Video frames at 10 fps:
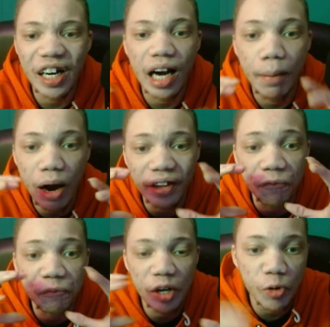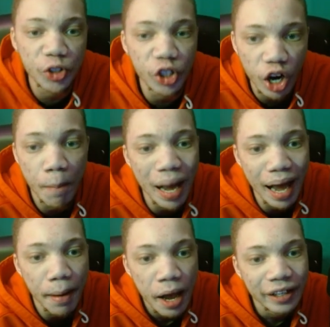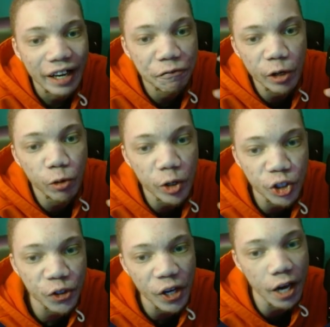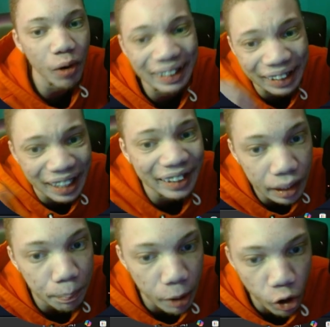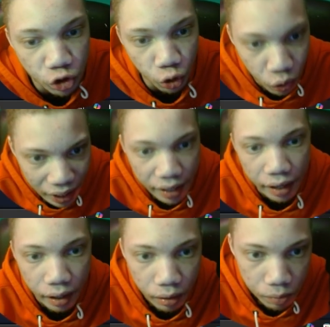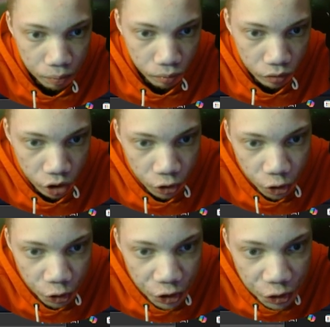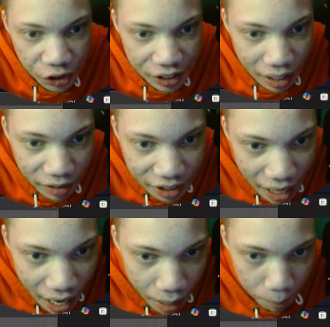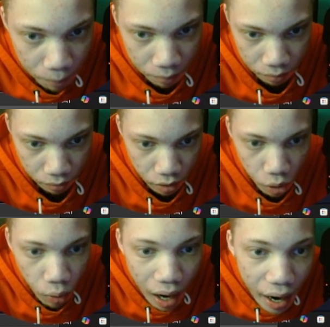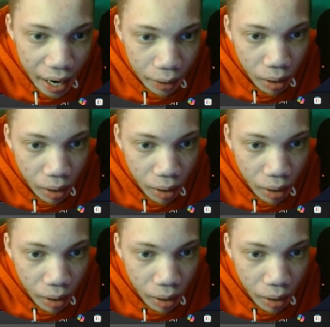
that come out that fit with your combat, that fit with your channel identity, bro. So yeah, so use these every time. Why?